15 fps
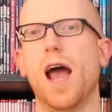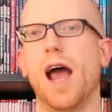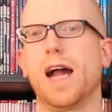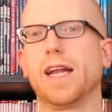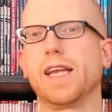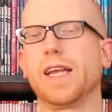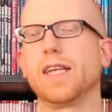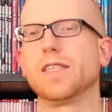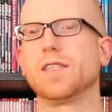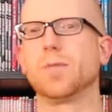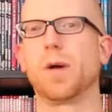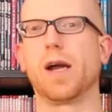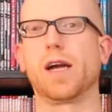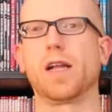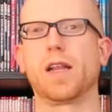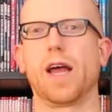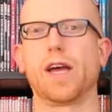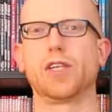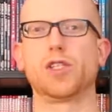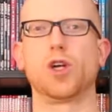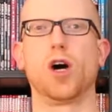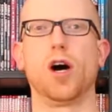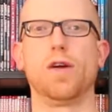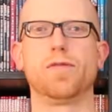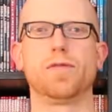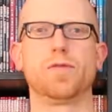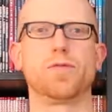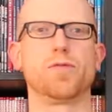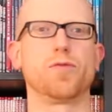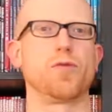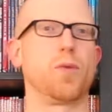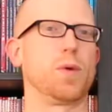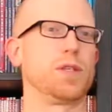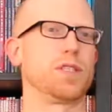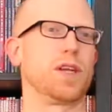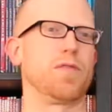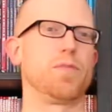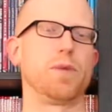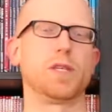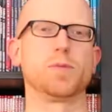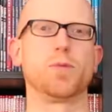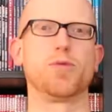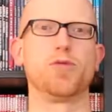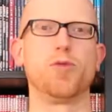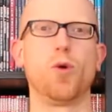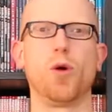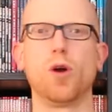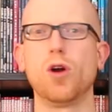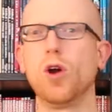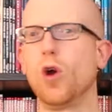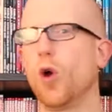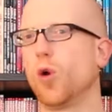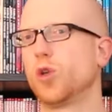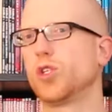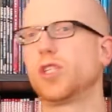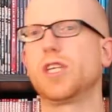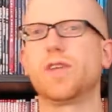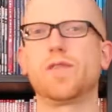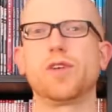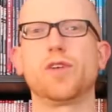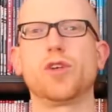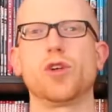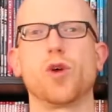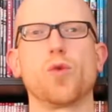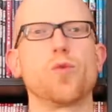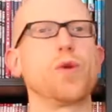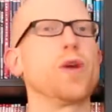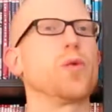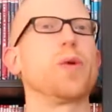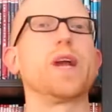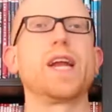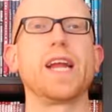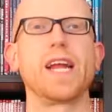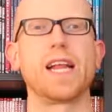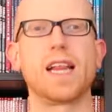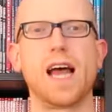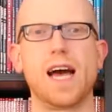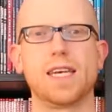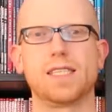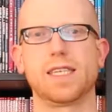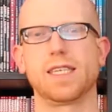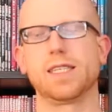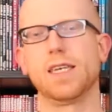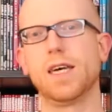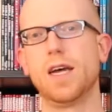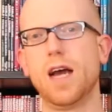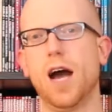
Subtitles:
adding into my collection, often for ones that I've missed before, or just even, rereading classics,